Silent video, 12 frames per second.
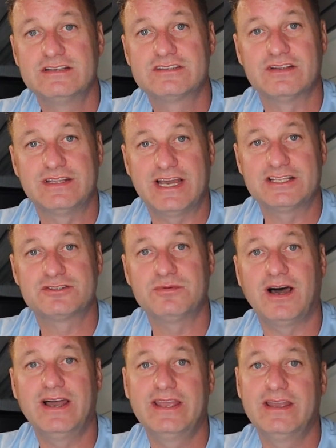So that's
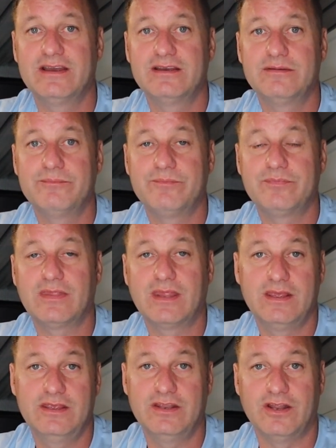why,
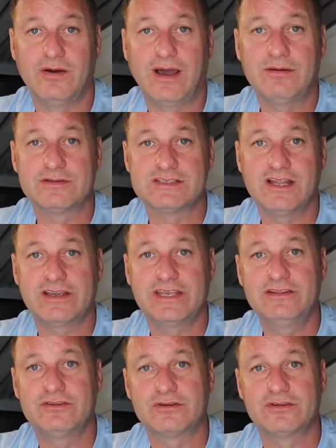you know, I was
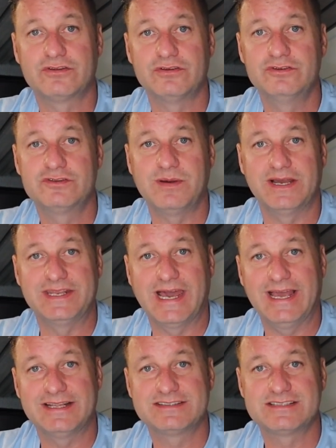lucky to use my
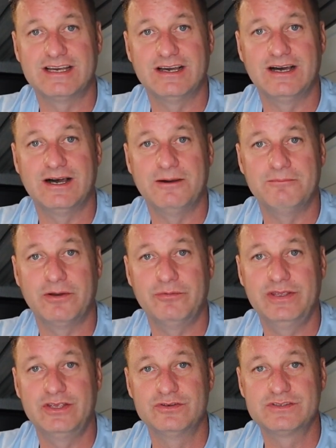dad's, but
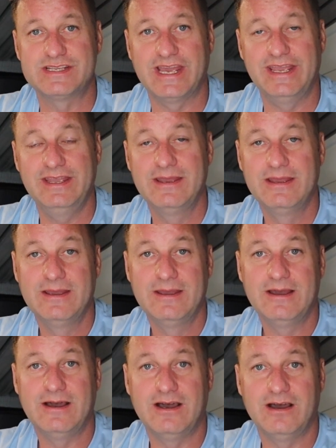we used a
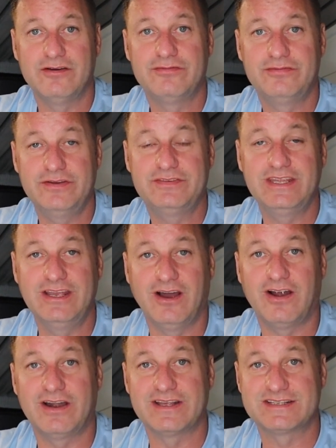
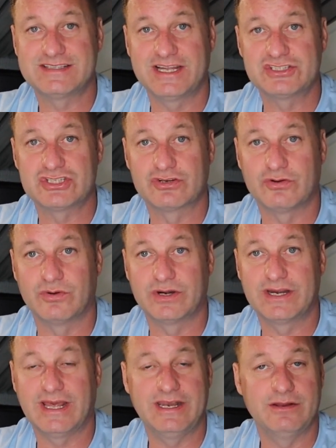50-yard extension
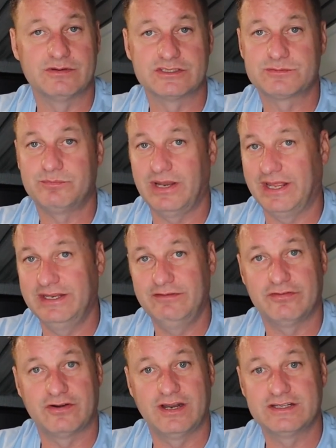cord, and it was plenty
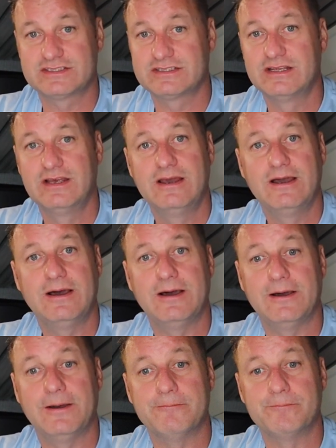for us
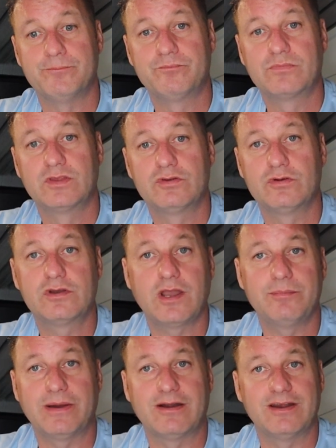to hook
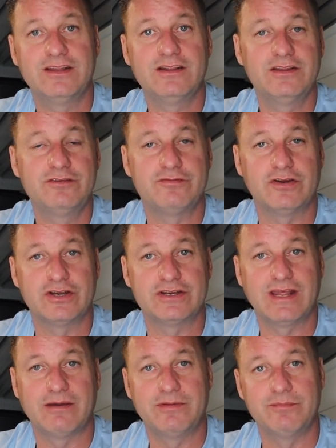up our little inverter
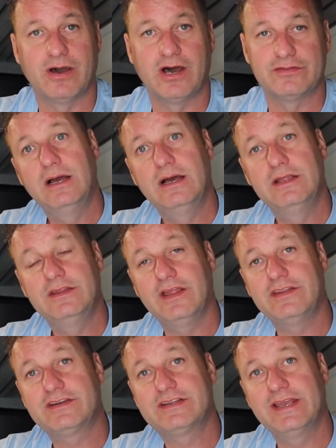that we bought.
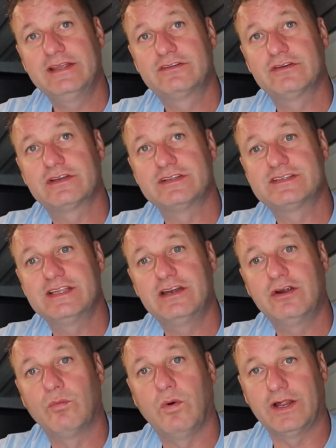Another thing to
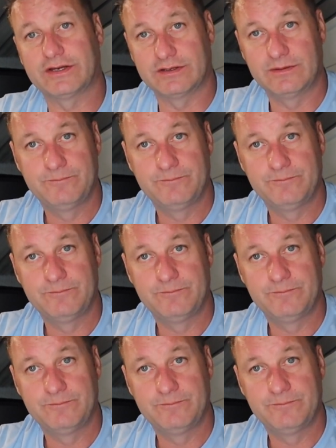consider: water.